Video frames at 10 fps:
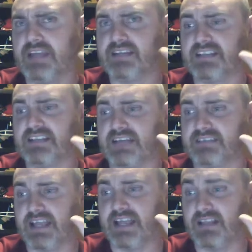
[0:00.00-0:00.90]
does have
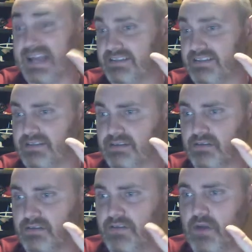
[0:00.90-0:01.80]
set classes.
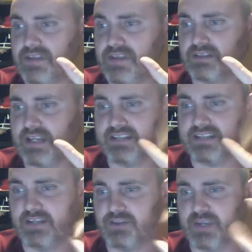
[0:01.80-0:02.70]
So if you go to this link, it
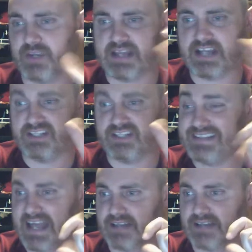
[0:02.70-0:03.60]
tells you what can actually
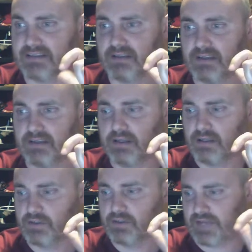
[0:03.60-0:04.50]
detect.
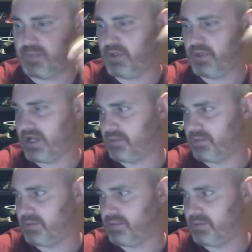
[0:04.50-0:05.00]
So if I put up